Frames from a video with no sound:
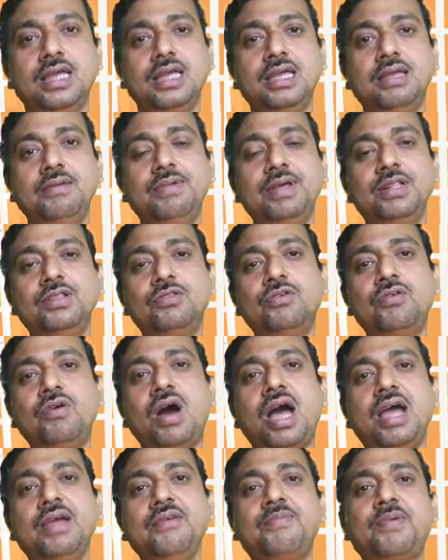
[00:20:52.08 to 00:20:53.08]
even though
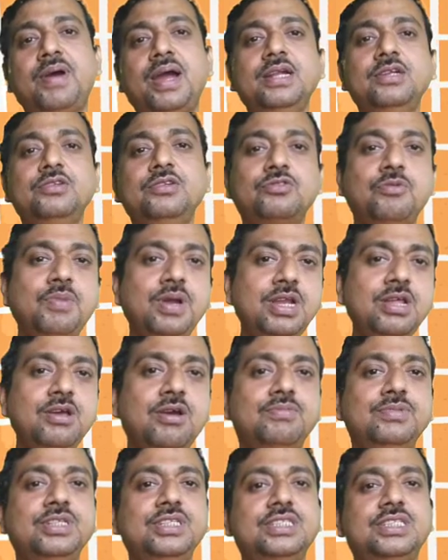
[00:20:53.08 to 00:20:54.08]
I find so many
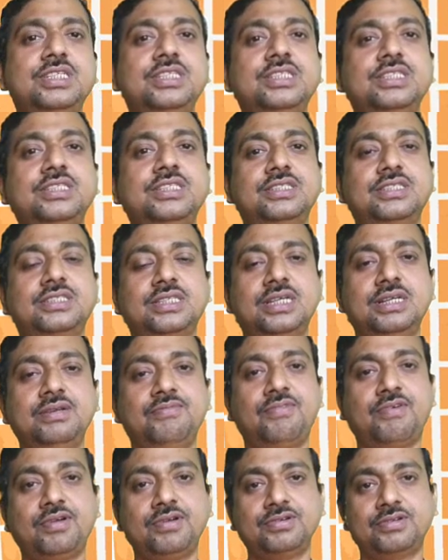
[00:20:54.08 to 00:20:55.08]
of these seasons in
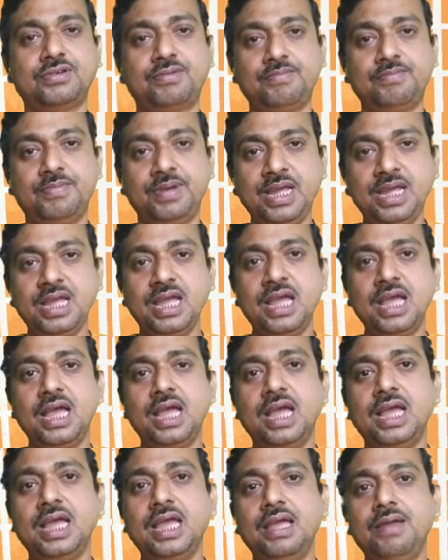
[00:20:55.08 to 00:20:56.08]
front of me,
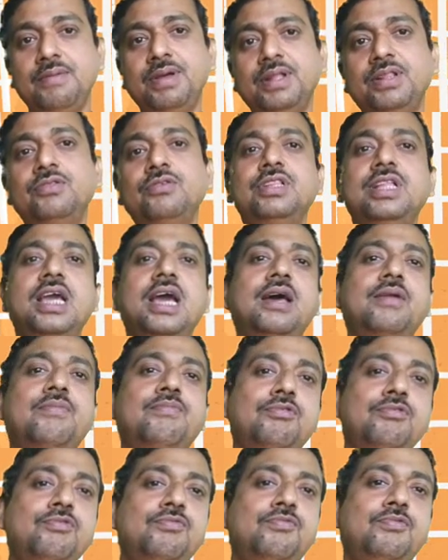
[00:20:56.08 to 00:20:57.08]
even though they are
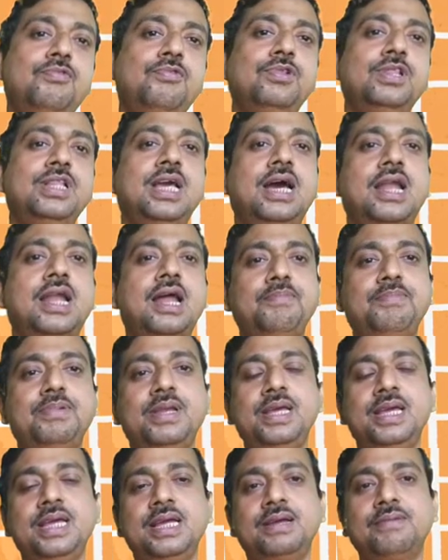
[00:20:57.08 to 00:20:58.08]
fruitful, they are
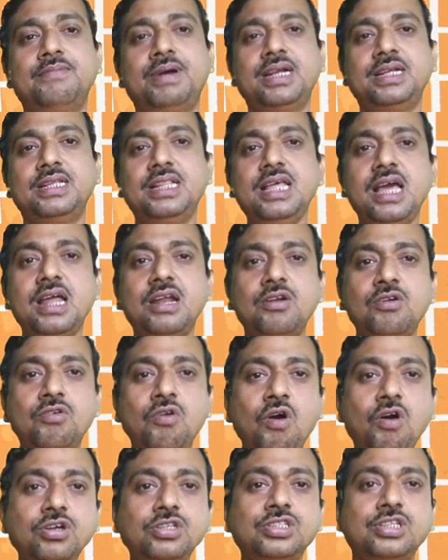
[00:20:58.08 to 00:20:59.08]
appealing, but they are
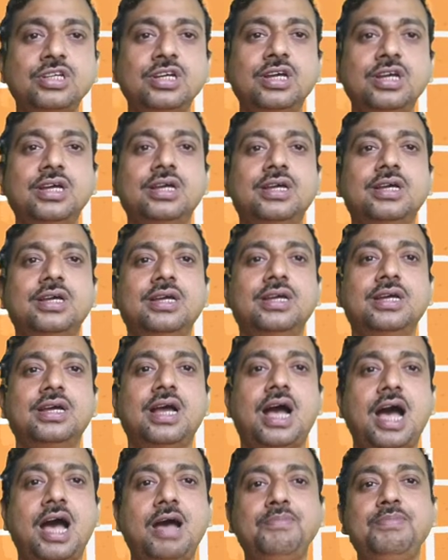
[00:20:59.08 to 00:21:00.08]
not
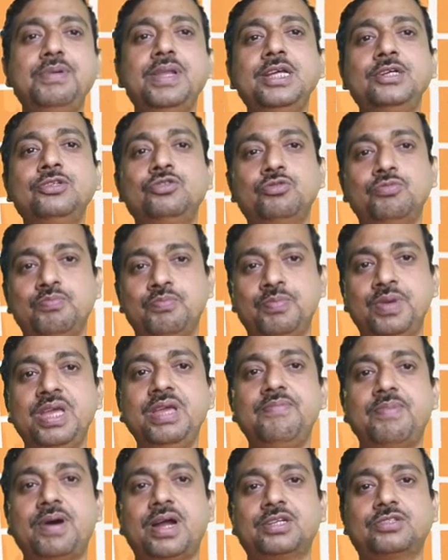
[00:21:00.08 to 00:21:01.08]
appealing to
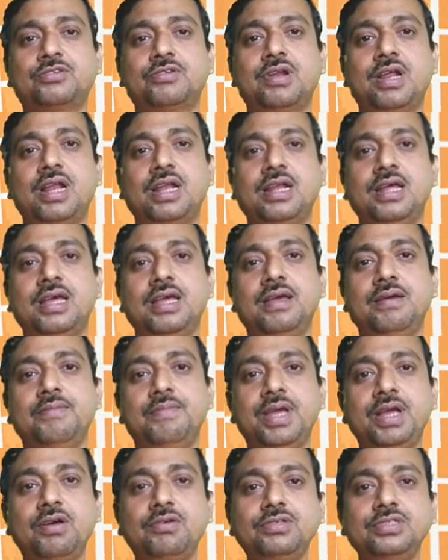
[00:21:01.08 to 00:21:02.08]
me personally
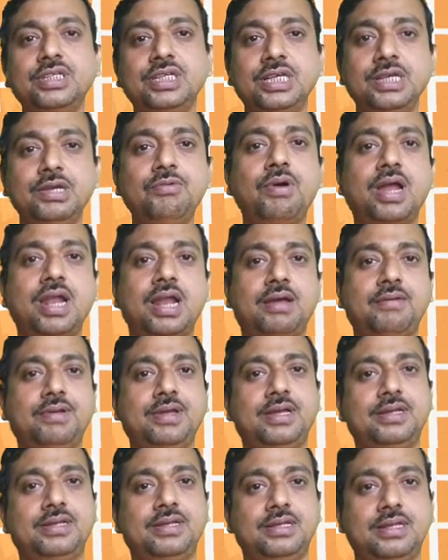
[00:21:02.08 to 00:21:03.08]
because you are
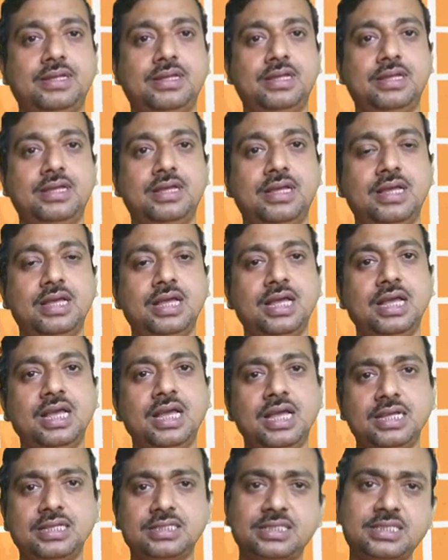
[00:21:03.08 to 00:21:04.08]

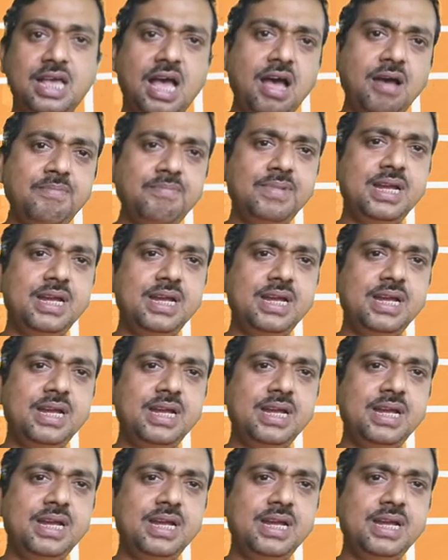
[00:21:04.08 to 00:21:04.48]
away. Some